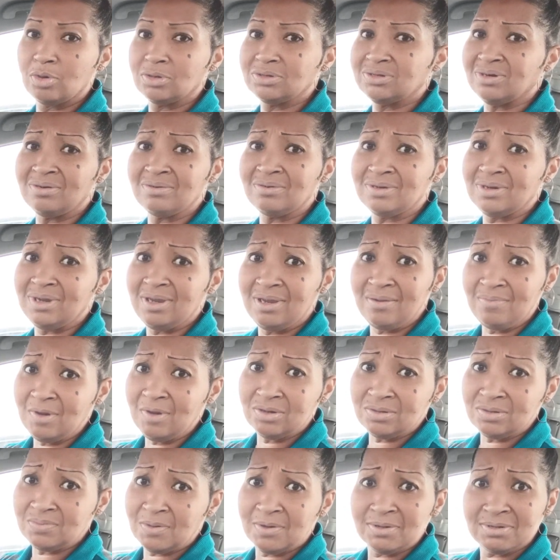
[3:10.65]
So keep
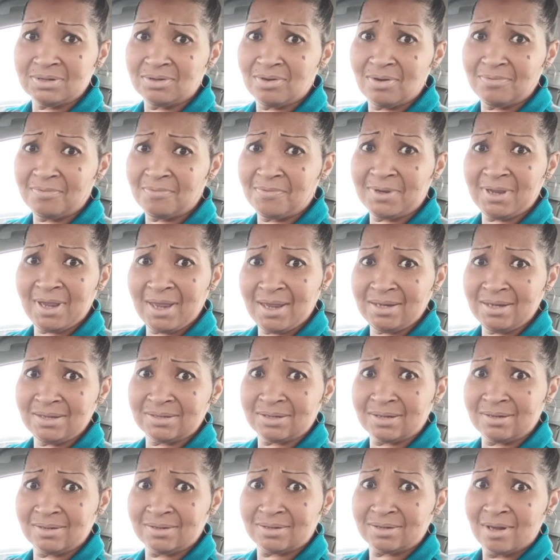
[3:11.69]
those post
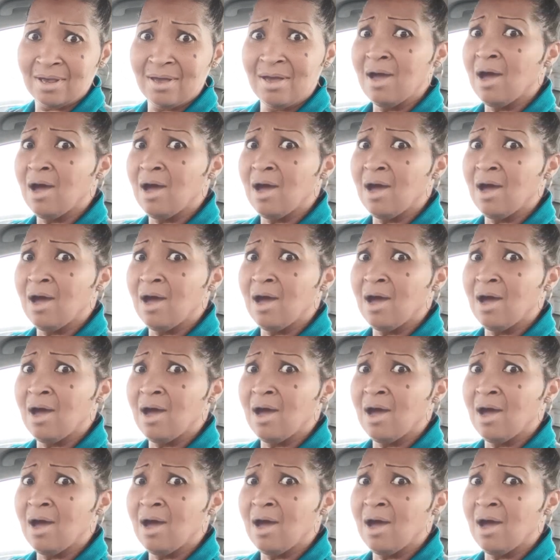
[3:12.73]
notifications.